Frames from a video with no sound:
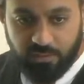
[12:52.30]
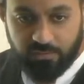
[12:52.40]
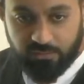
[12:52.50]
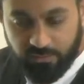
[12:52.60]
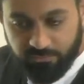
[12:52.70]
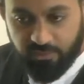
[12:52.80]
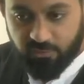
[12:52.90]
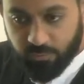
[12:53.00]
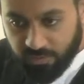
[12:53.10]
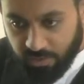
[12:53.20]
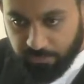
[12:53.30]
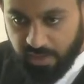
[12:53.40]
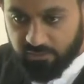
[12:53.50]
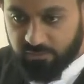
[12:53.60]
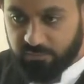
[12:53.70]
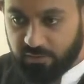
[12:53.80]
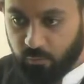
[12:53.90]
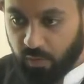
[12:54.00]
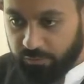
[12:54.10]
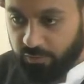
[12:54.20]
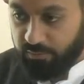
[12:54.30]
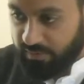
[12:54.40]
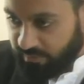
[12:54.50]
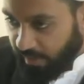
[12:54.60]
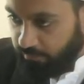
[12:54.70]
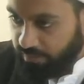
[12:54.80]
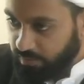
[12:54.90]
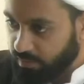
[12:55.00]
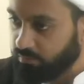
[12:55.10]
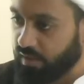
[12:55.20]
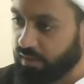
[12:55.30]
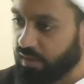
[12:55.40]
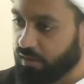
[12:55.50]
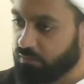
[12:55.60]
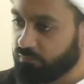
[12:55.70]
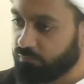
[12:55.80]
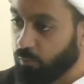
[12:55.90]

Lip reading: The effects will come back to me, whether it be directly in my life